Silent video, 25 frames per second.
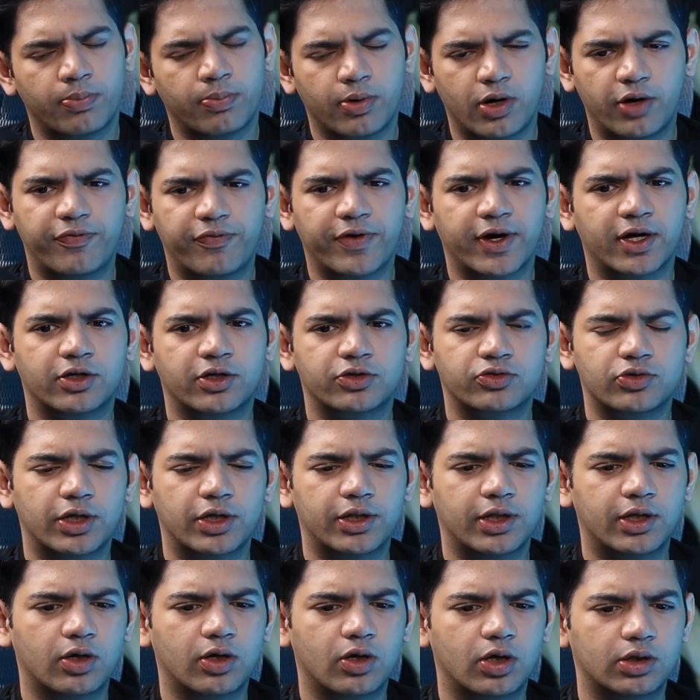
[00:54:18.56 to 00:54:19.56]
Perfect. So I
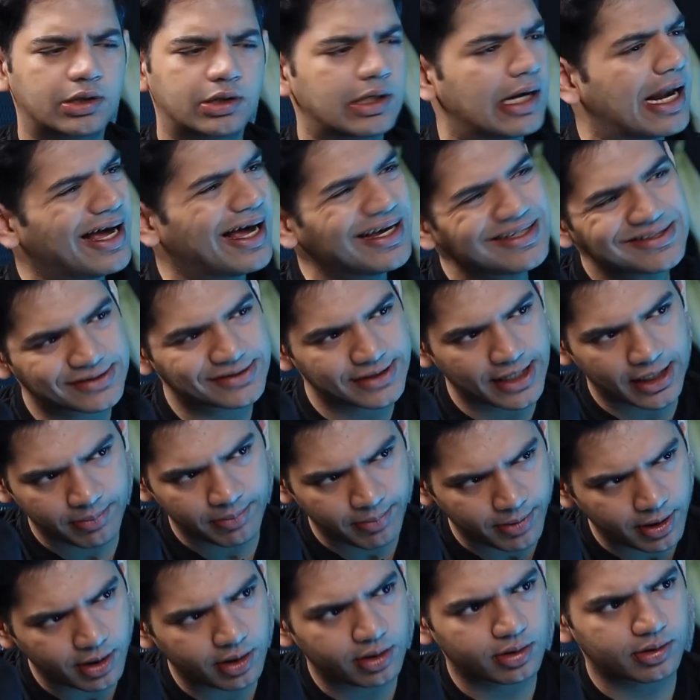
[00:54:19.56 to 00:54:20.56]
think the last
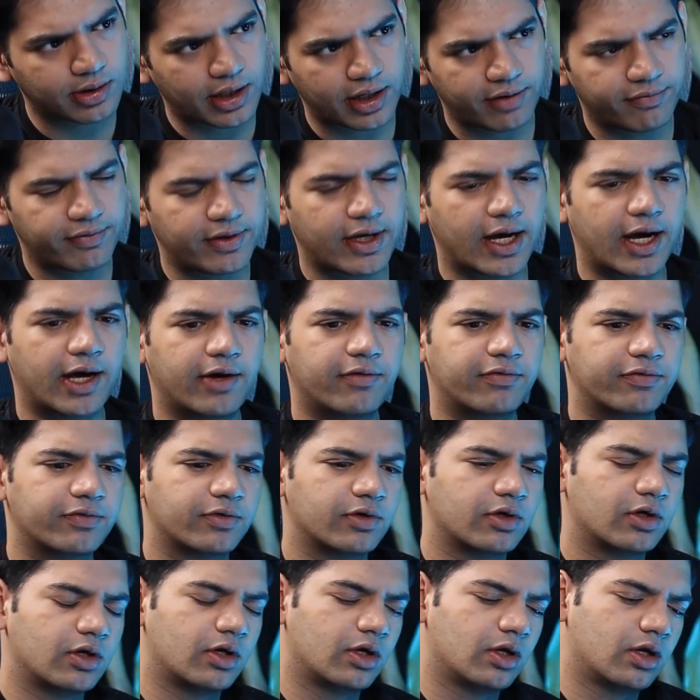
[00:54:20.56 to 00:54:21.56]
segment that we
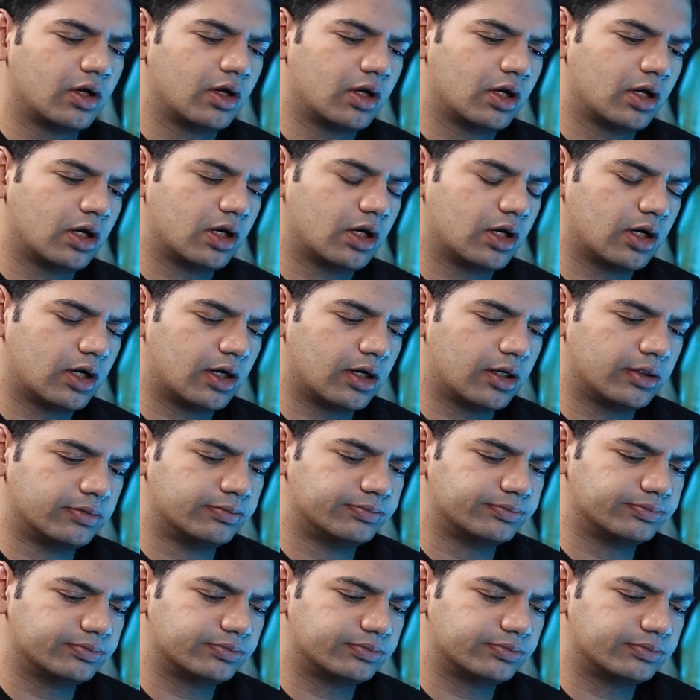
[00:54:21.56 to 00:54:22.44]
have,